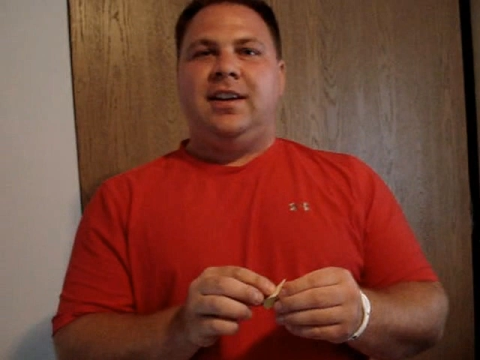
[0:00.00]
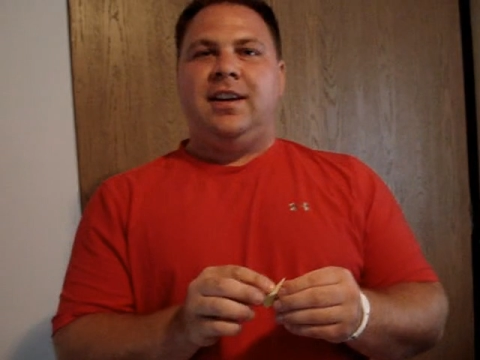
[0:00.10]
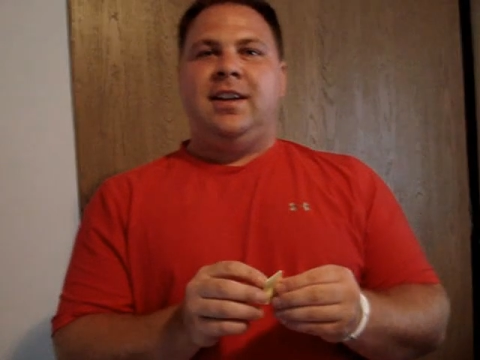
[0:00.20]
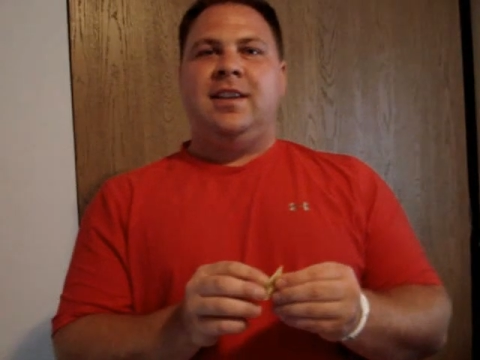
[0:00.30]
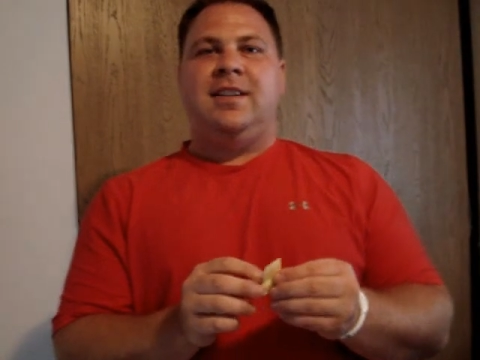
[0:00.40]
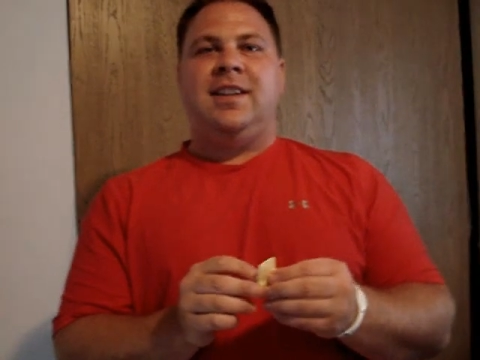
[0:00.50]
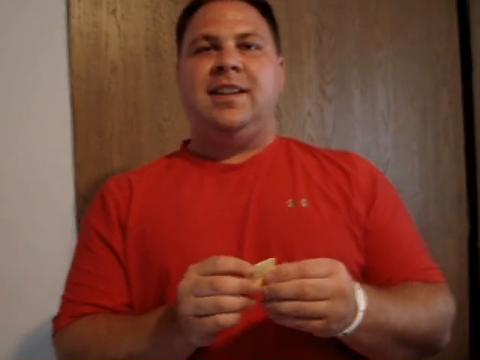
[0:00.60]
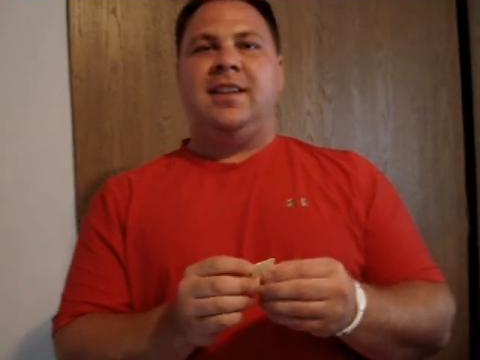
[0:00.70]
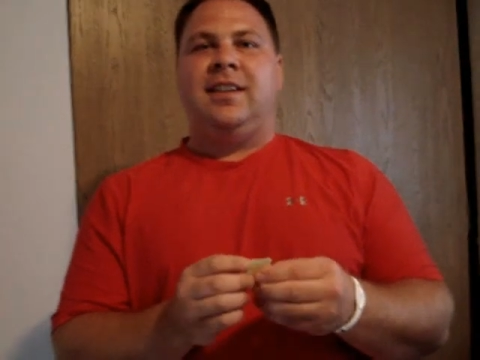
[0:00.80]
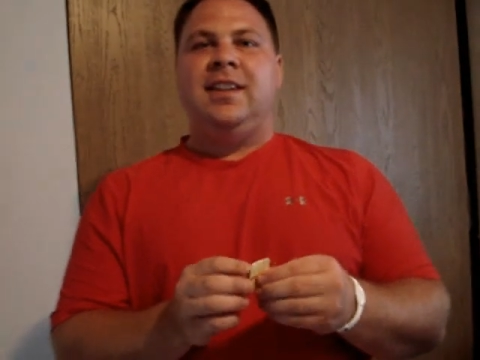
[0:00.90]
in the
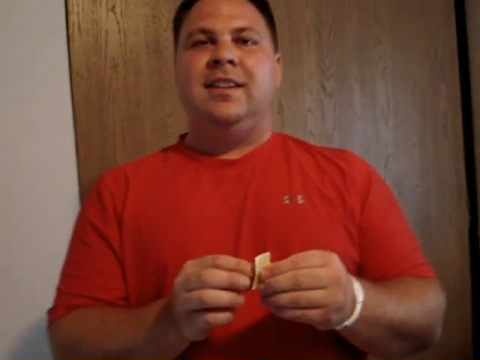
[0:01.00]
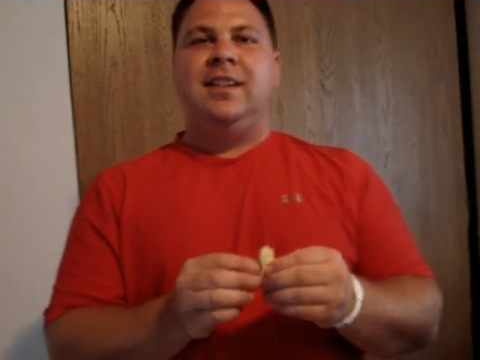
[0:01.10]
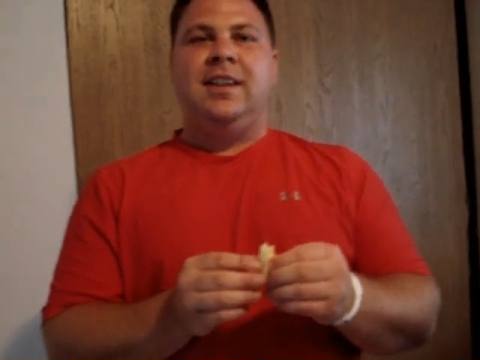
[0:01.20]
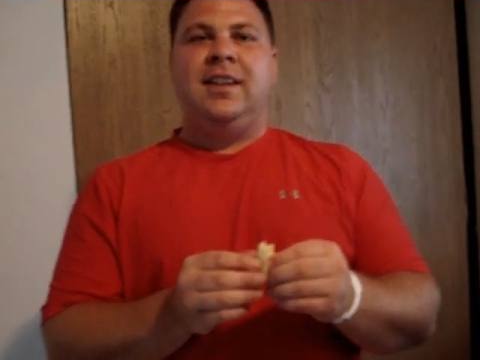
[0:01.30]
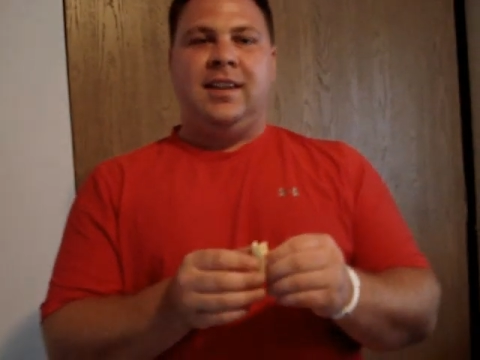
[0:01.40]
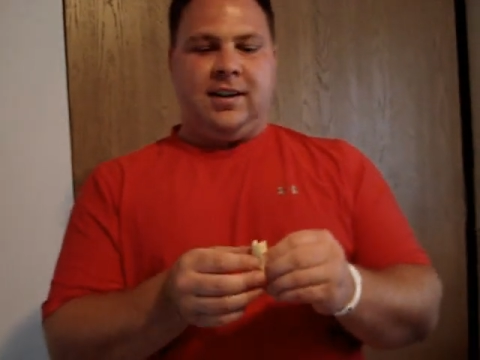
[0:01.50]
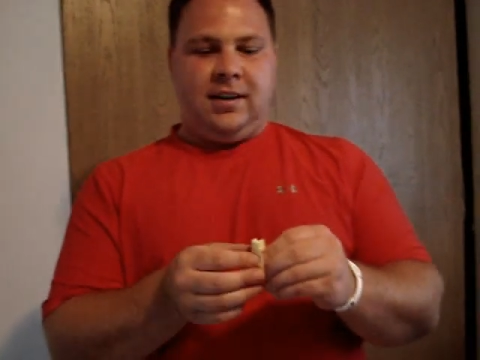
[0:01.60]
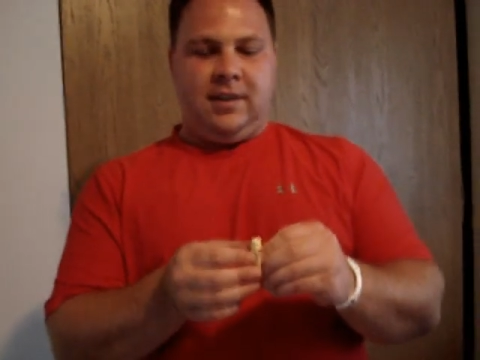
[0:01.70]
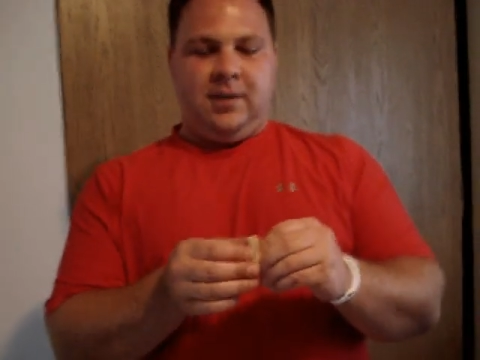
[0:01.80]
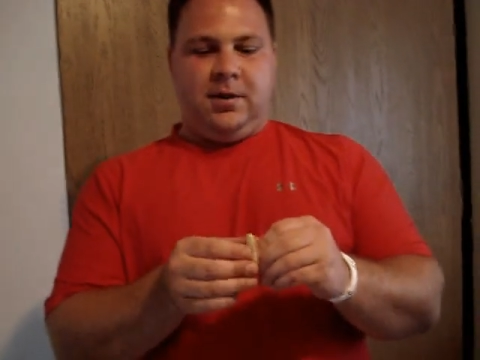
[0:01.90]
Elite
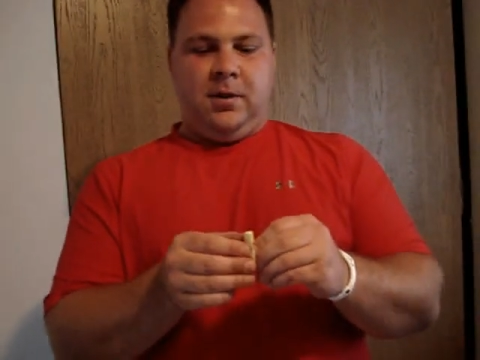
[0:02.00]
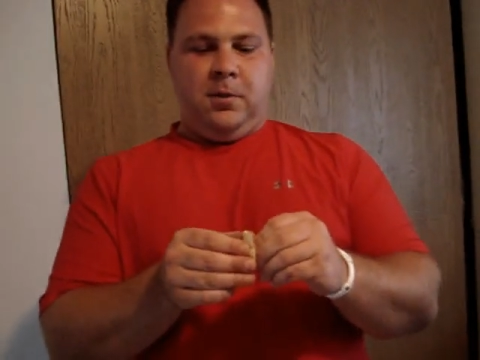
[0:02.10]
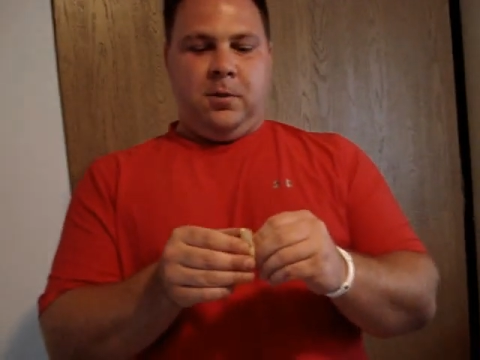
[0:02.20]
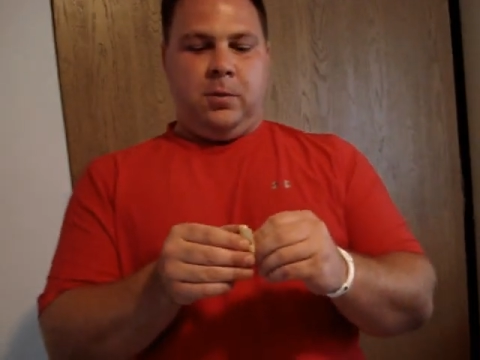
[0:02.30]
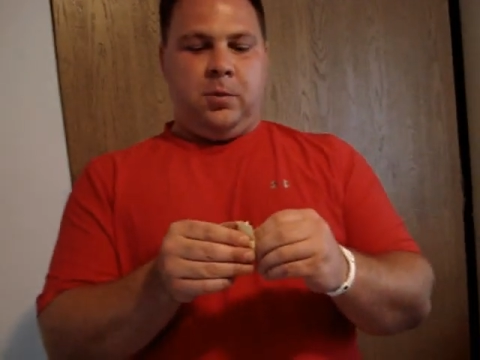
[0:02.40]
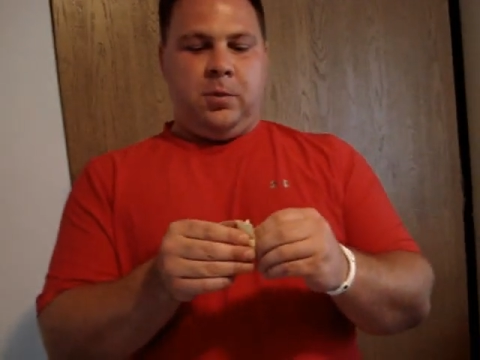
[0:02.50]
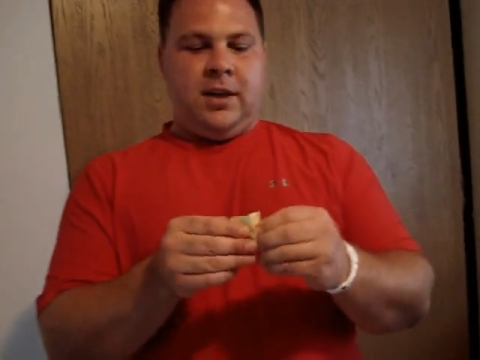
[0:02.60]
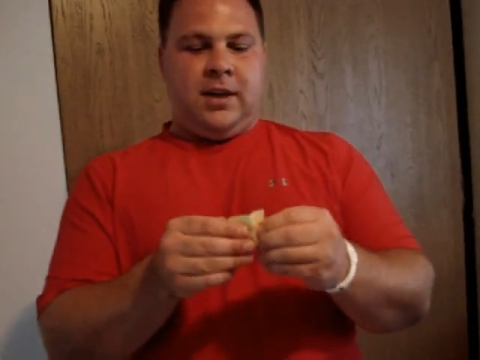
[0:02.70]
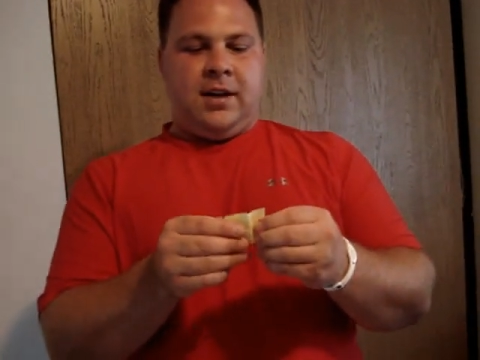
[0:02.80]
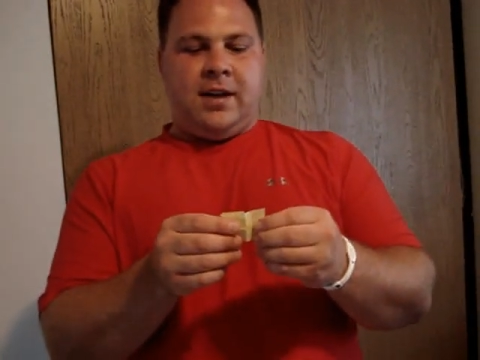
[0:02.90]
League,
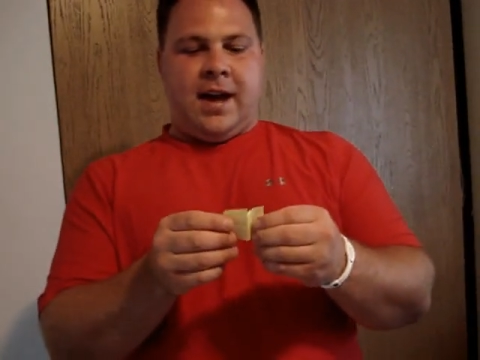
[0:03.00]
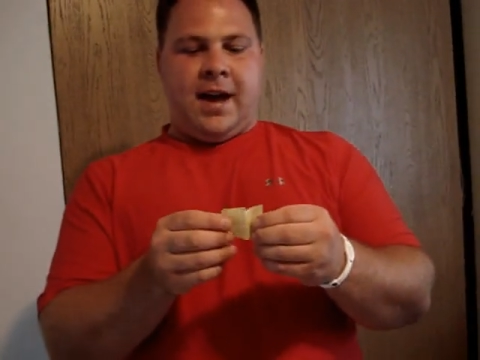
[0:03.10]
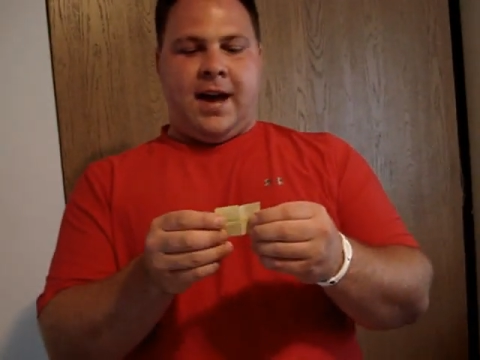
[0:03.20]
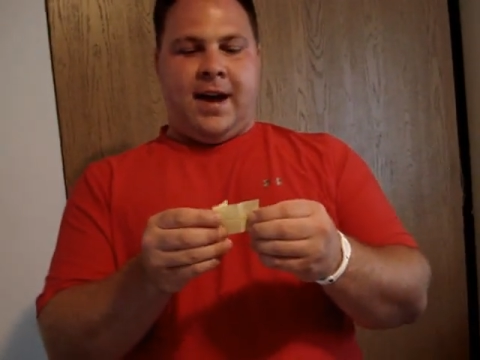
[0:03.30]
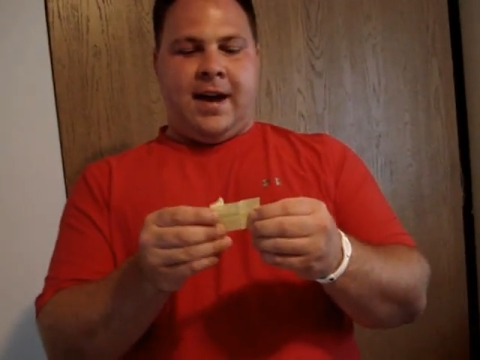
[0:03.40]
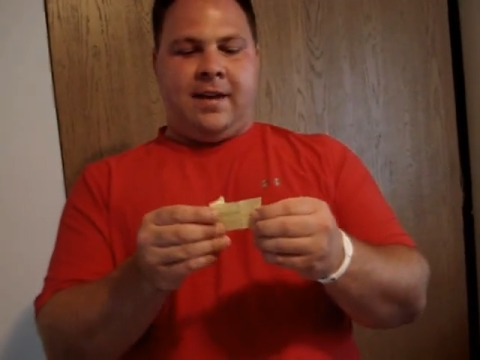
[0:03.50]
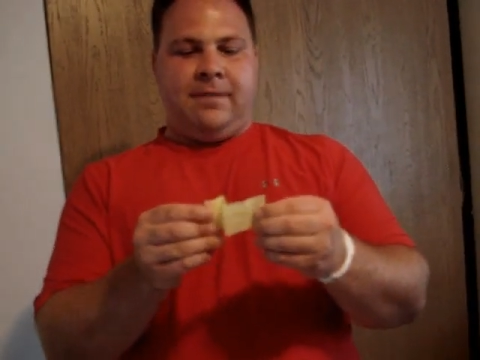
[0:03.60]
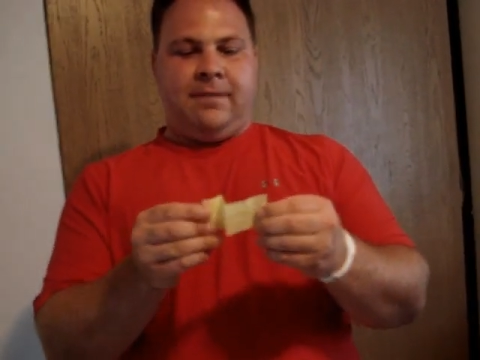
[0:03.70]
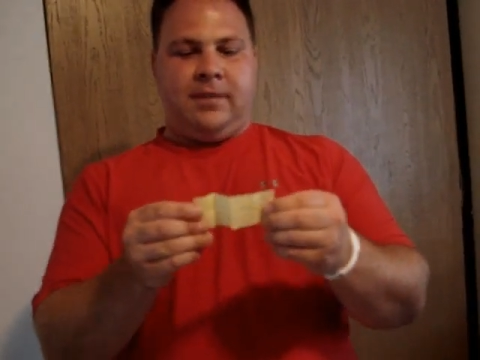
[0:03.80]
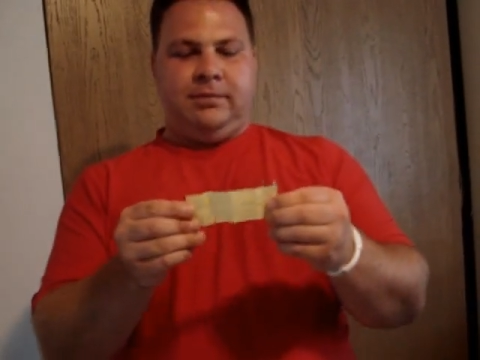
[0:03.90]
we
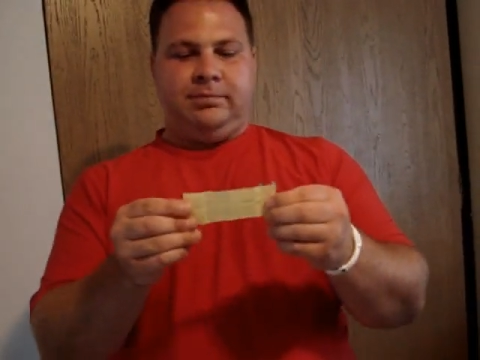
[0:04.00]
have